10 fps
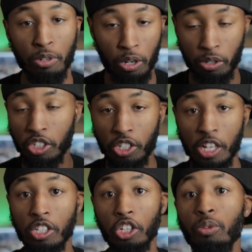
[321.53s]
you know, it just
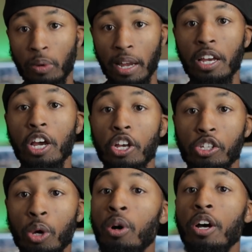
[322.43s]
doesn't look right.
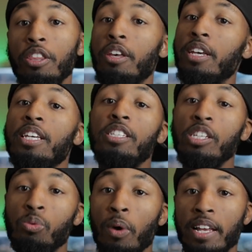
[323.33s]
So the
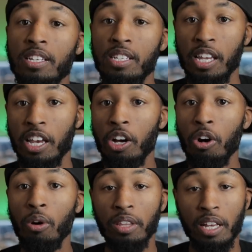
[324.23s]
easiest way to
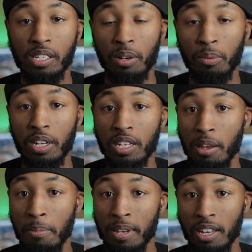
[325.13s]
tell that someone
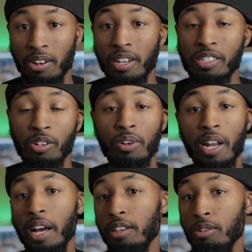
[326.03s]
is a beginner is they're
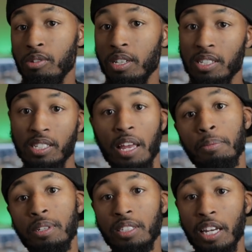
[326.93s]
not using
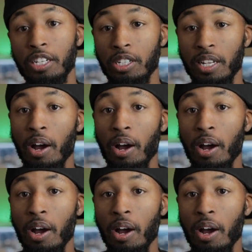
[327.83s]
stabilization.